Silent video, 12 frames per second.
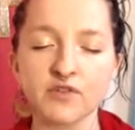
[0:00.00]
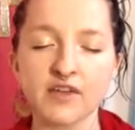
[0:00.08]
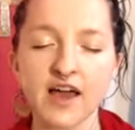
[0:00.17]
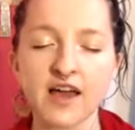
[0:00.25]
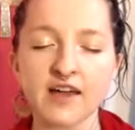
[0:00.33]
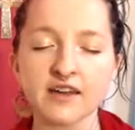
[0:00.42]

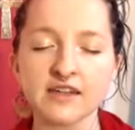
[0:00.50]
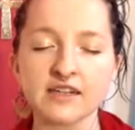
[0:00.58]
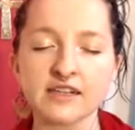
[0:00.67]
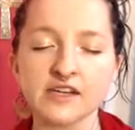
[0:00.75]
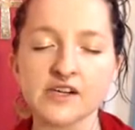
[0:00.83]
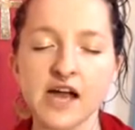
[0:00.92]
that and
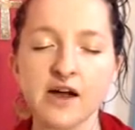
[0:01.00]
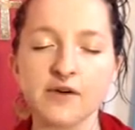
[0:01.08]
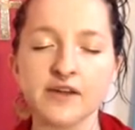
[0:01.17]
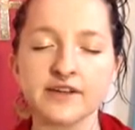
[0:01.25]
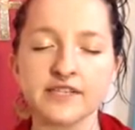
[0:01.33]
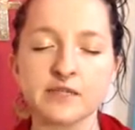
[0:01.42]
clear how
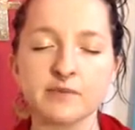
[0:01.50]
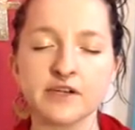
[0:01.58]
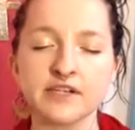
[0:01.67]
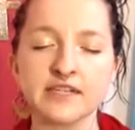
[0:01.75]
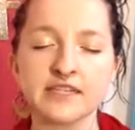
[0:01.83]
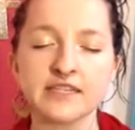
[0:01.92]
I
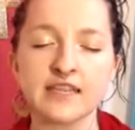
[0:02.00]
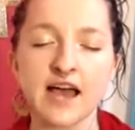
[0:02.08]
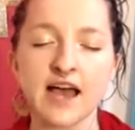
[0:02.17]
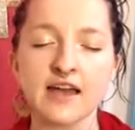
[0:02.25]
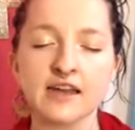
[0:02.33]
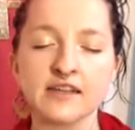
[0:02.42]
experience that